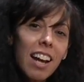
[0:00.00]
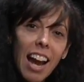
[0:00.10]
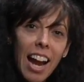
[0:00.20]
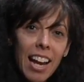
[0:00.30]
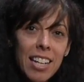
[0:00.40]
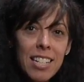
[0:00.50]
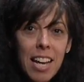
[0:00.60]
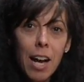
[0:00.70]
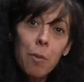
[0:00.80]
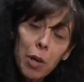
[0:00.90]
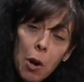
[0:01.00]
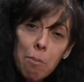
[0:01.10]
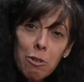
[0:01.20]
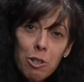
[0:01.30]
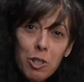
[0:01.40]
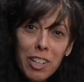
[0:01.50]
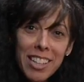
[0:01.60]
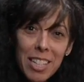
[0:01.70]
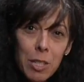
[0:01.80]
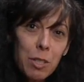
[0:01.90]
And we hope you enjoyed
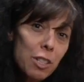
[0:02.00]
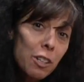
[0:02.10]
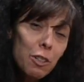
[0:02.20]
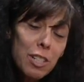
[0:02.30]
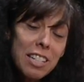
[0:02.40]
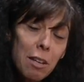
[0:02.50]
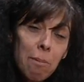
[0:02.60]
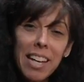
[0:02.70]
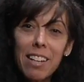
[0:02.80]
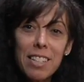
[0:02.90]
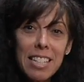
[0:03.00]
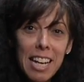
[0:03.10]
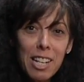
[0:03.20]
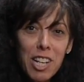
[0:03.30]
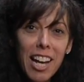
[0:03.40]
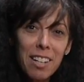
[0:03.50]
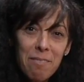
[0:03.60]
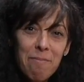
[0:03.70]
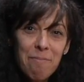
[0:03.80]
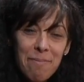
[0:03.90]
this little sneak peek at CHA.
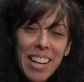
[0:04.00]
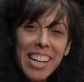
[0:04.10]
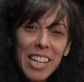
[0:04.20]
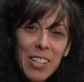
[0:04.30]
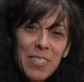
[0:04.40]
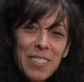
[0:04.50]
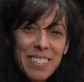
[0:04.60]
Thank you.